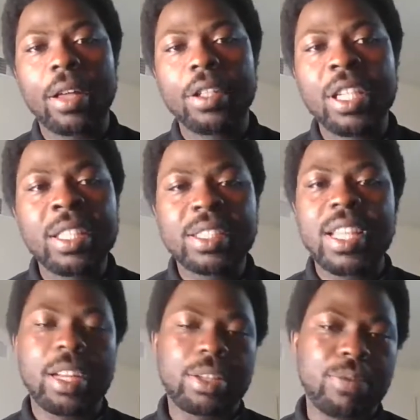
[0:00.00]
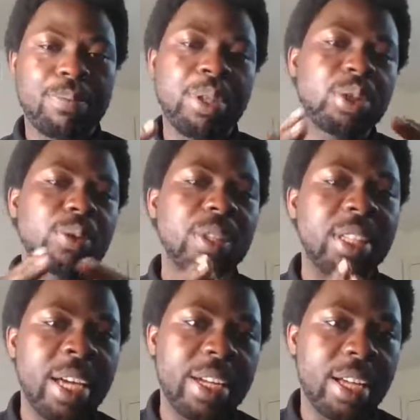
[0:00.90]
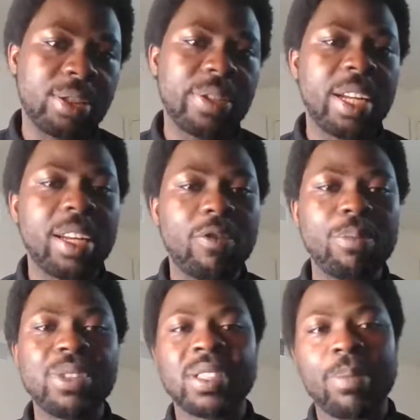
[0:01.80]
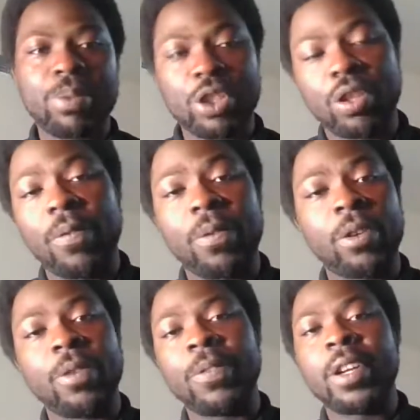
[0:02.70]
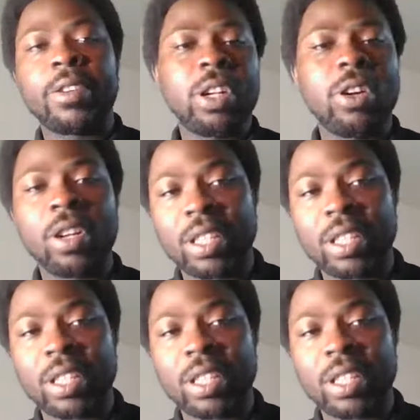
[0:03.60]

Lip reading: intact, to be together so that there won't be separation for a very long